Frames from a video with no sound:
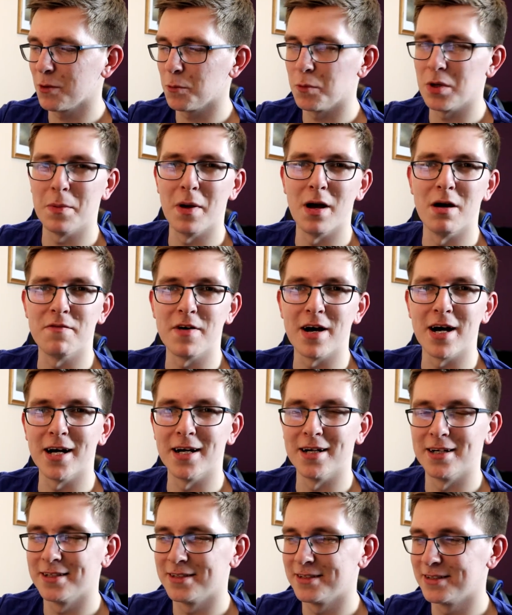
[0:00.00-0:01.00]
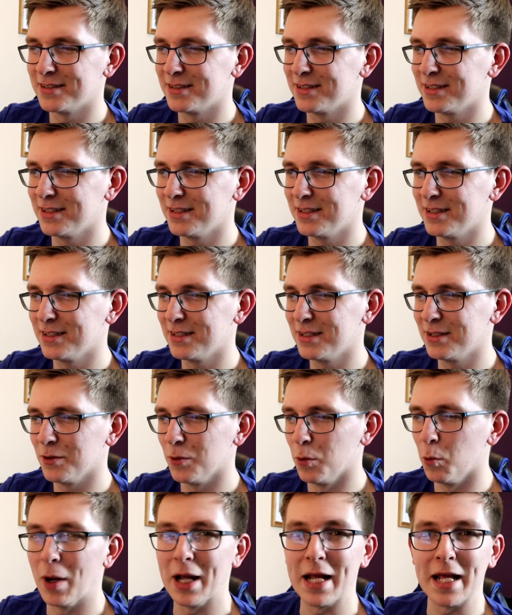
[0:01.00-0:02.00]
Wee bit of a
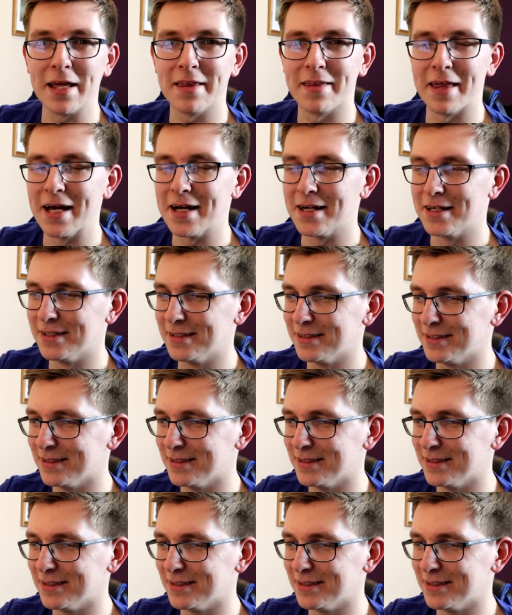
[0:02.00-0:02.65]
wink there.